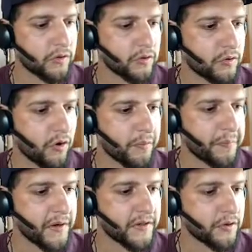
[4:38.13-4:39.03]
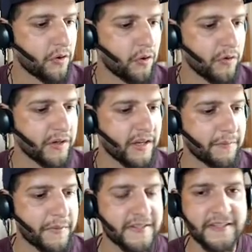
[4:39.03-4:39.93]
corporate owned
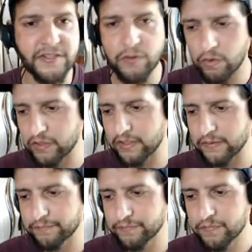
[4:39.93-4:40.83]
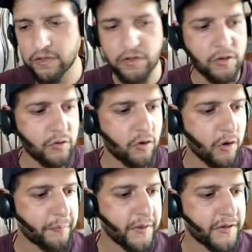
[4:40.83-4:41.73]
business only.
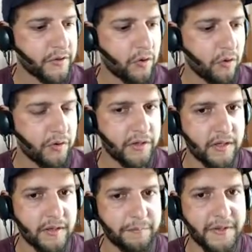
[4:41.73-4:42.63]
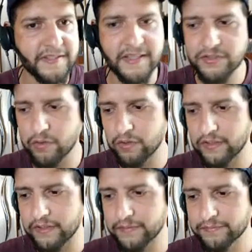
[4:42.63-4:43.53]
Corporate owned business
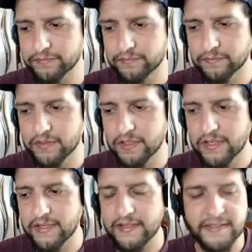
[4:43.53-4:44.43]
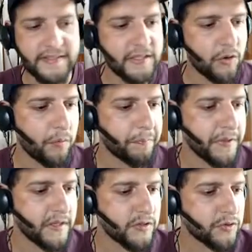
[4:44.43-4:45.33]
only. COP
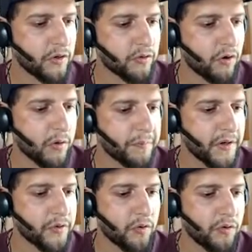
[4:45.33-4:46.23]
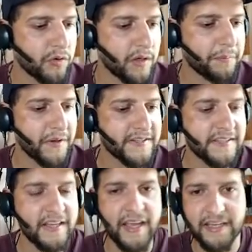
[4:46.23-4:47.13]
is your corporate owned
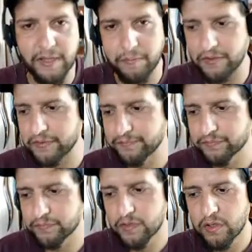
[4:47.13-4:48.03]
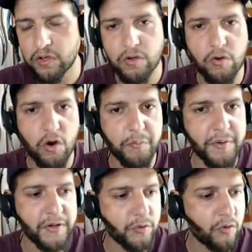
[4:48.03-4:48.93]
personally enabled.
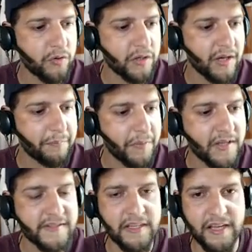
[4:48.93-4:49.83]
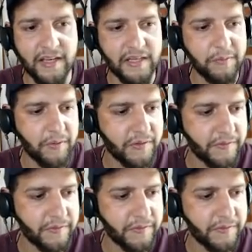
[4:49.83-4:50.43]
Corporate owned personally enabled.